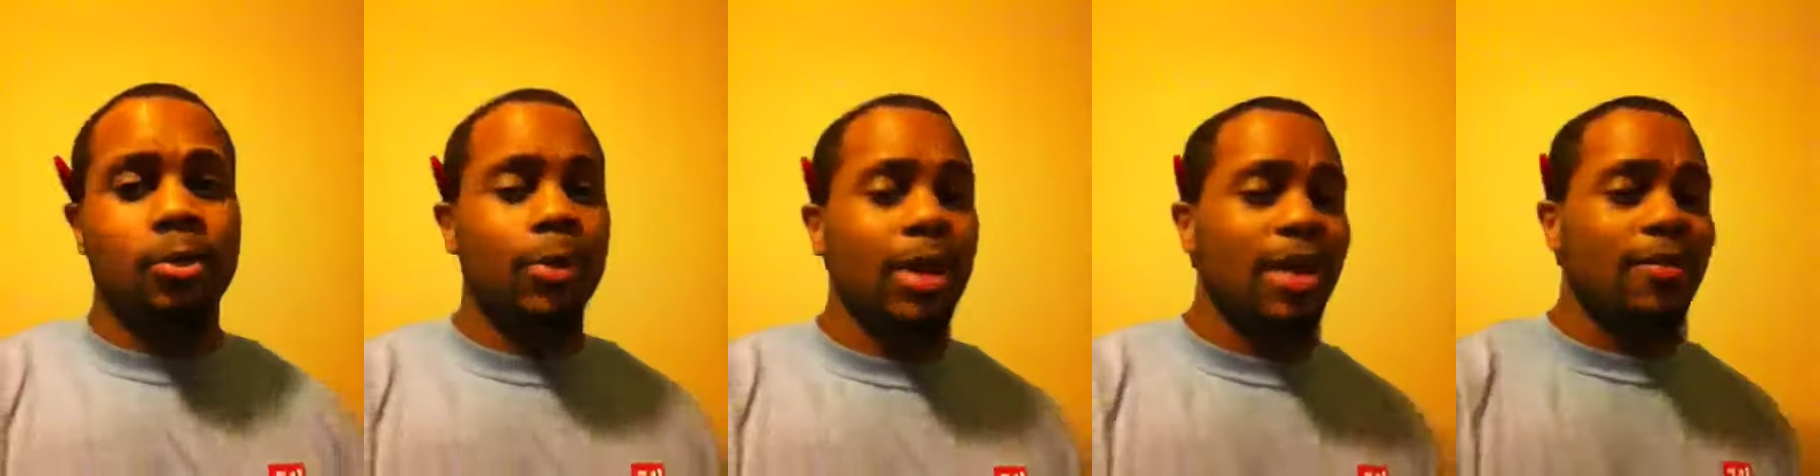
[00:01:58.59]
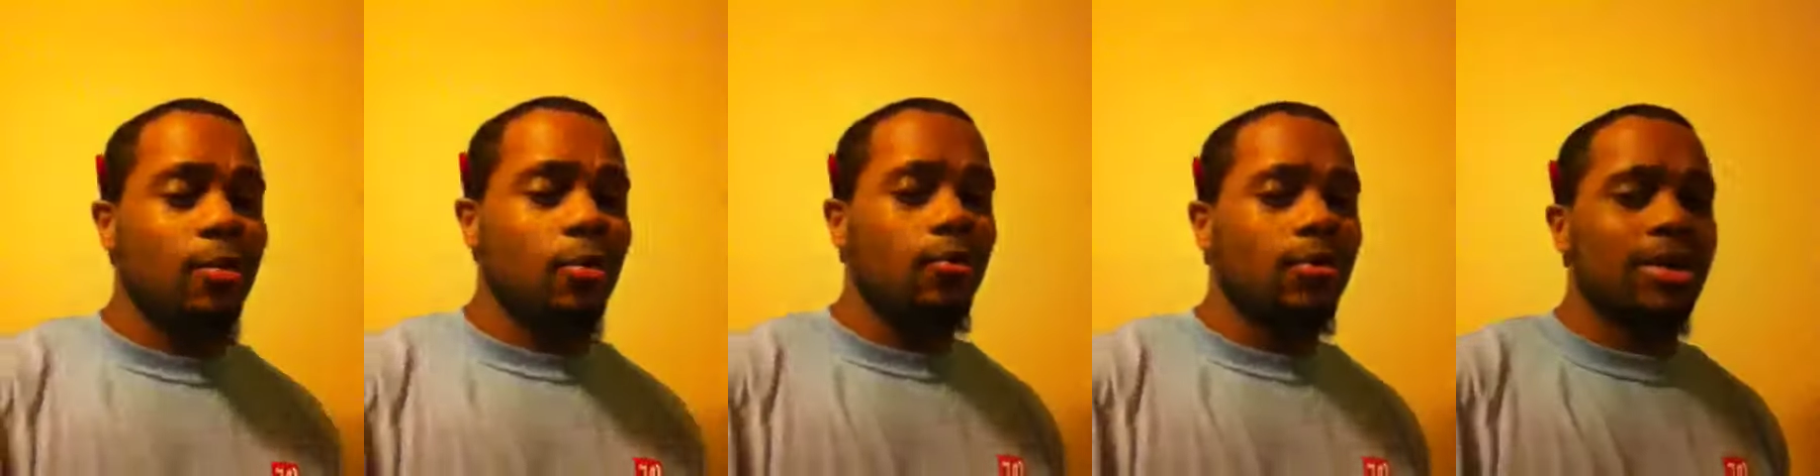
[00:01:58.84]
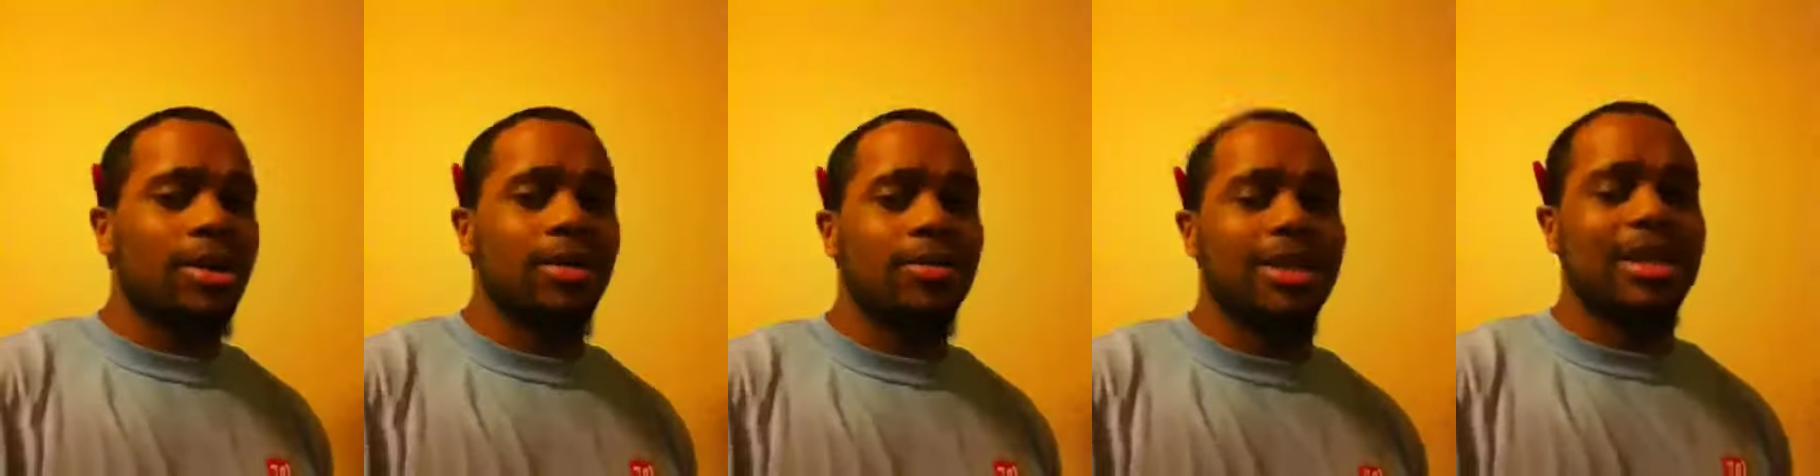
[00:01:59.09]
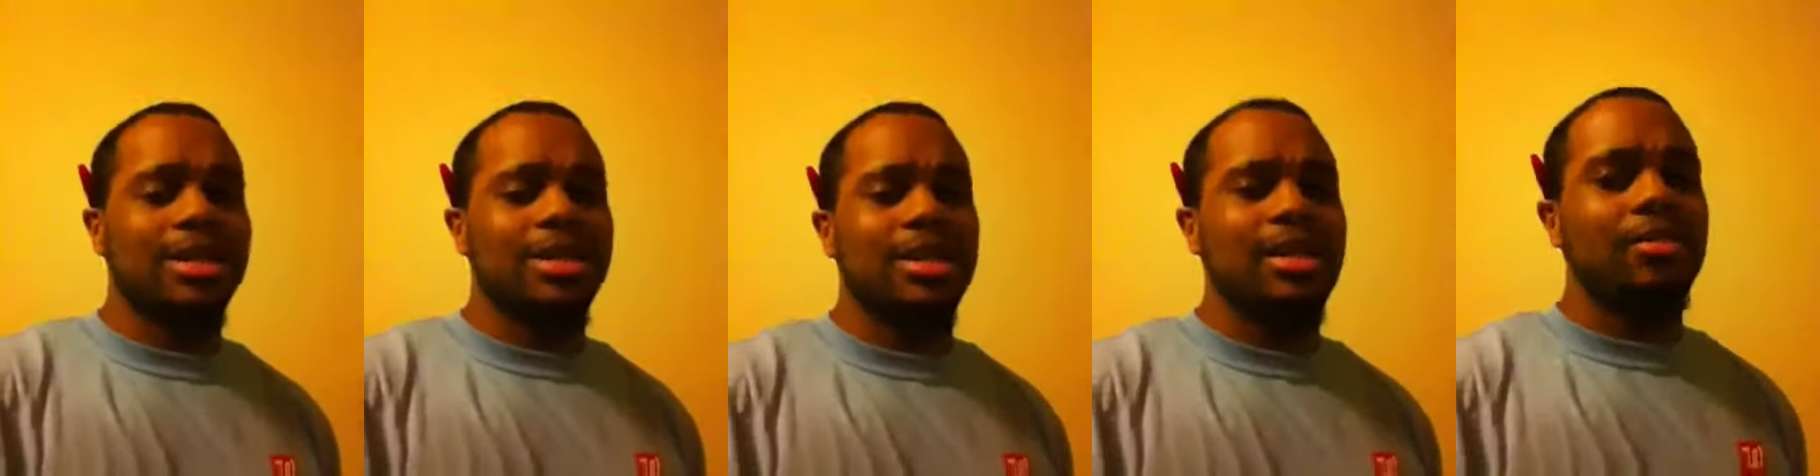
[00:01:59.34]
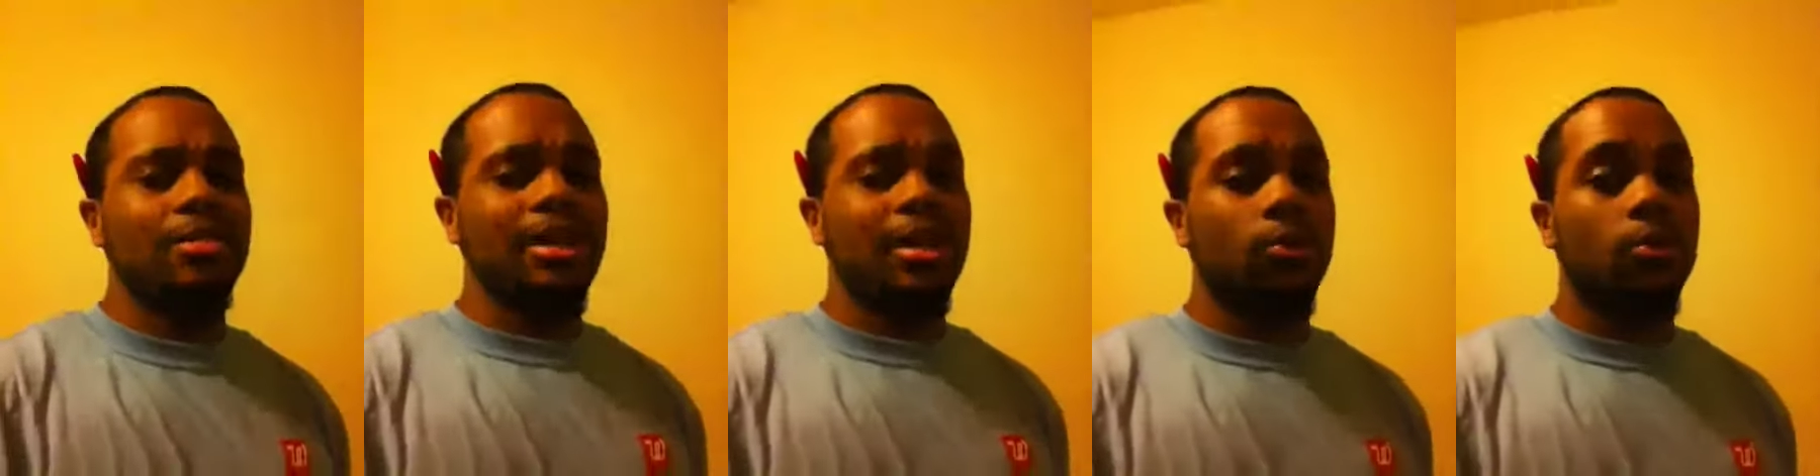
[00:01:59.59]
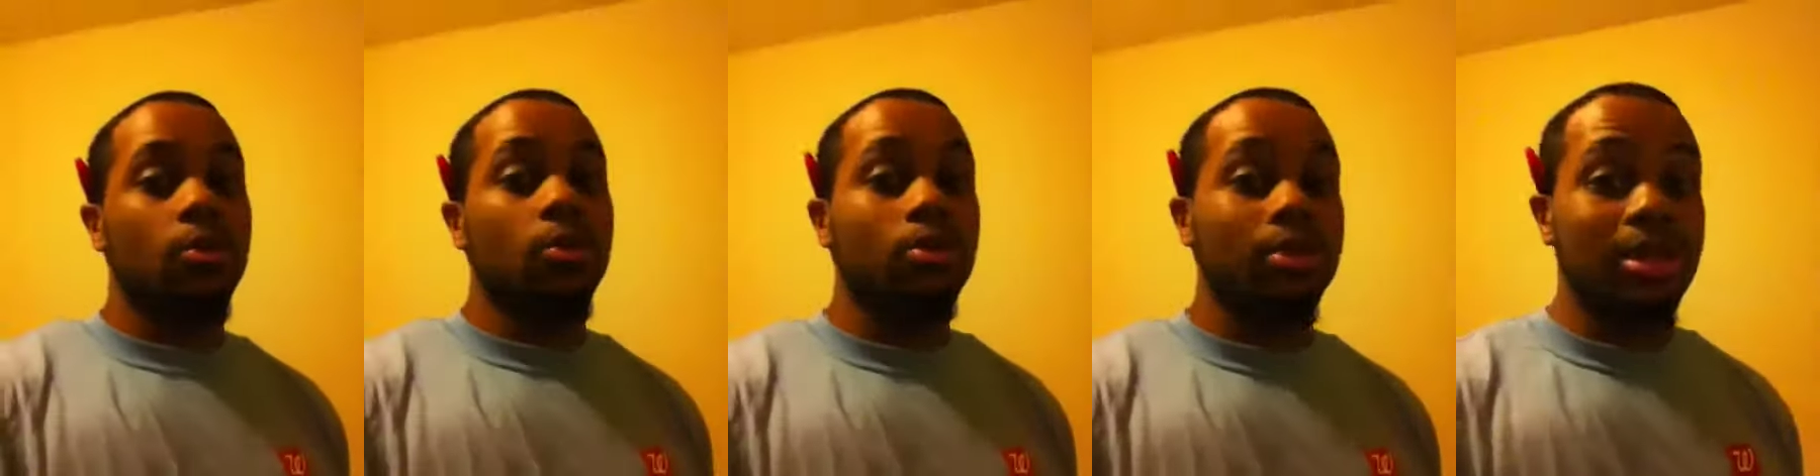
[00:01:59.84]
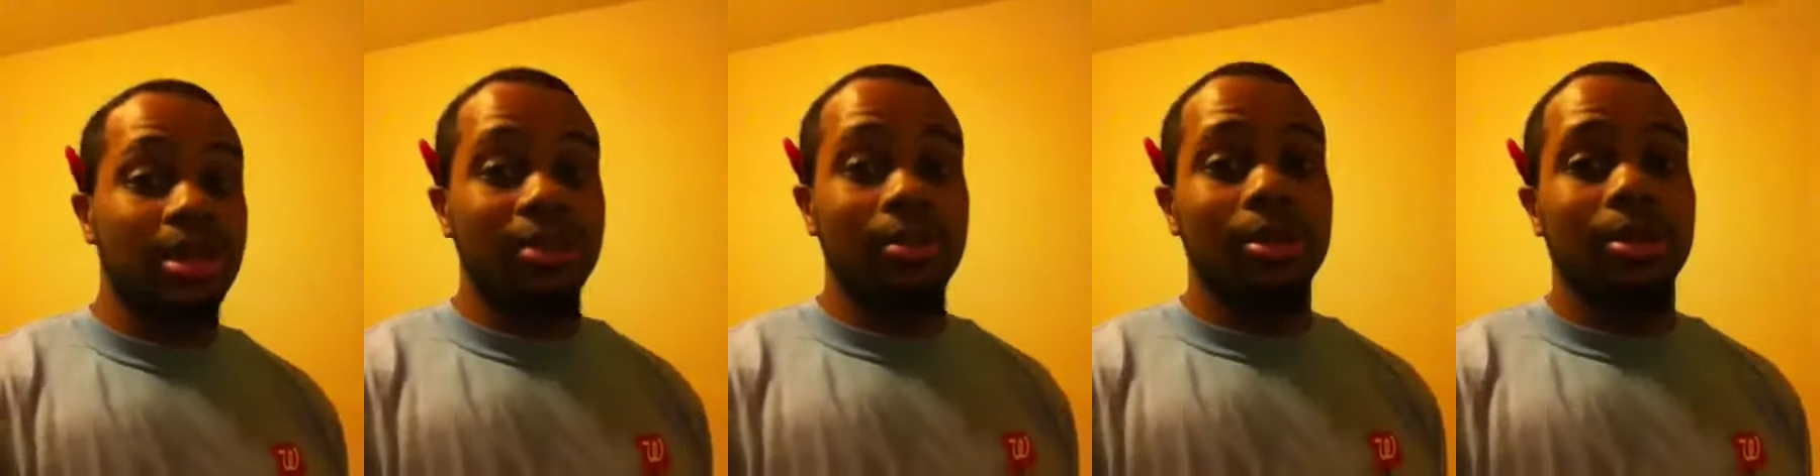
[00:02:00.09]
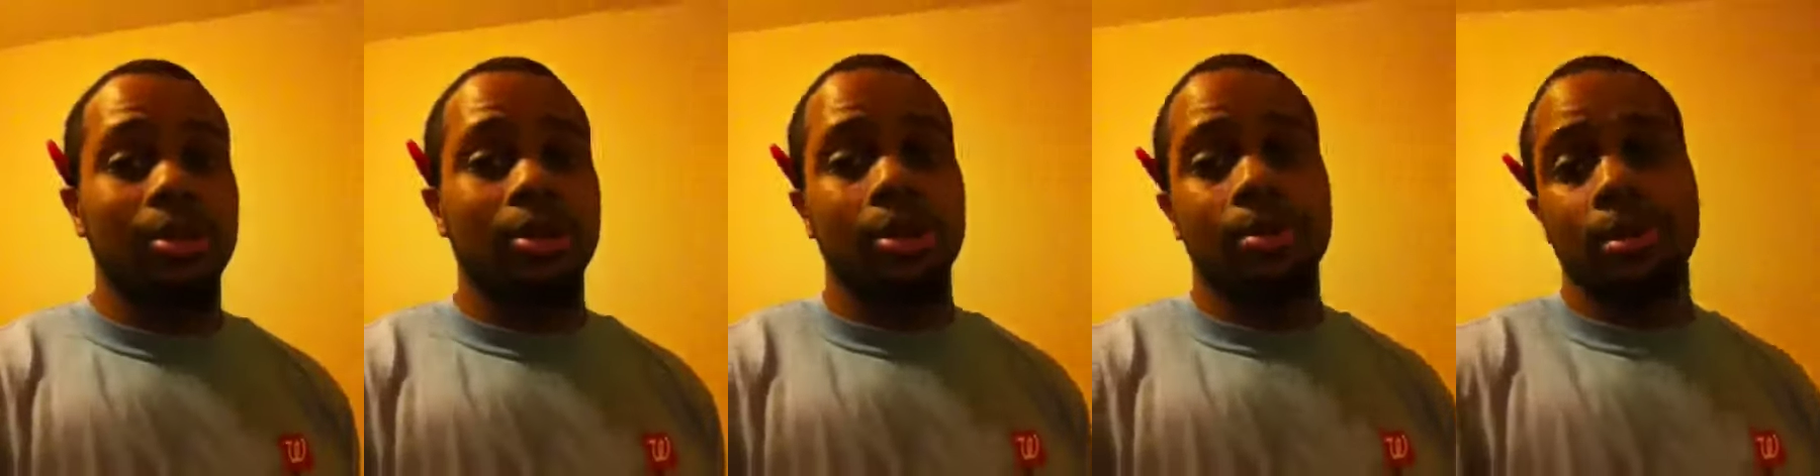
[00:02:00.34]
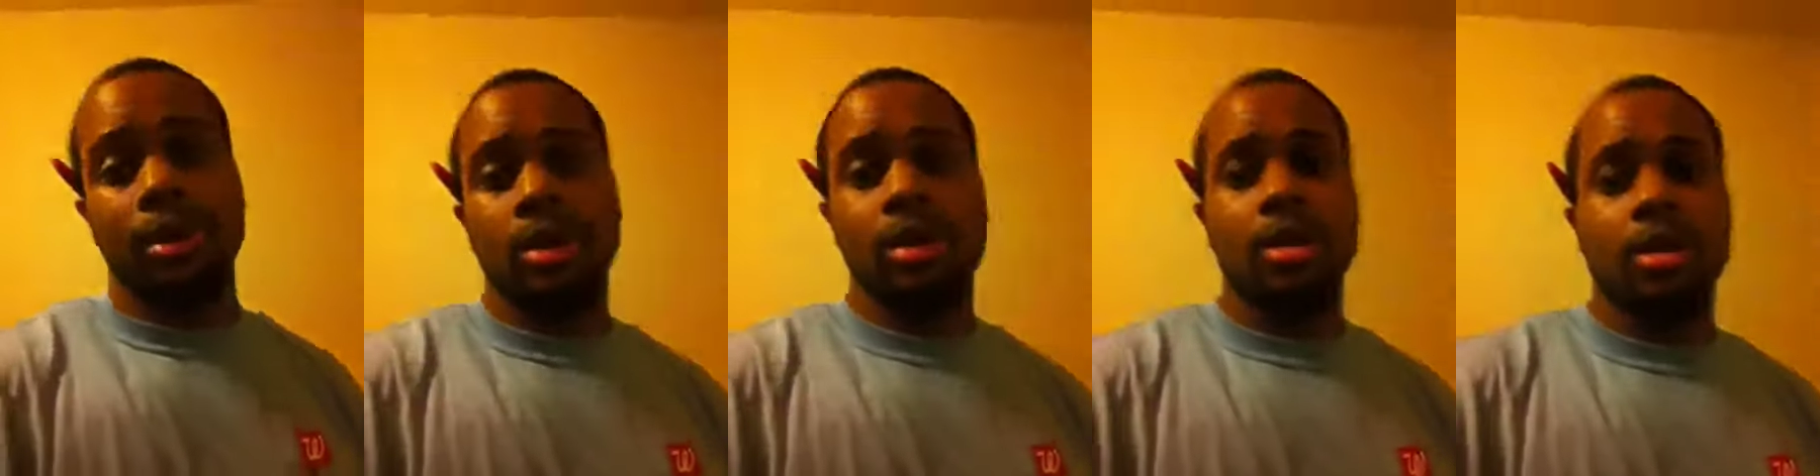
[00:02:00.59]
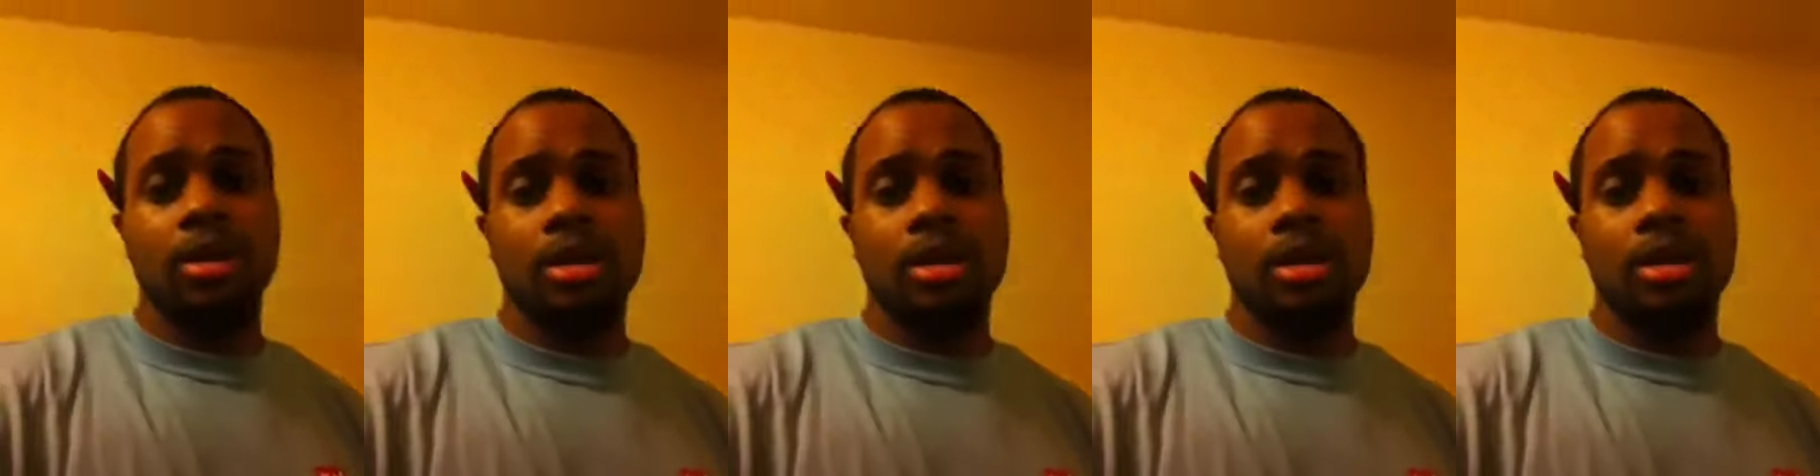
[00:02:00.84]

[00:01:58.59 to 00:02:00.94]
We have to overcome that demon, that road demon, you hear me?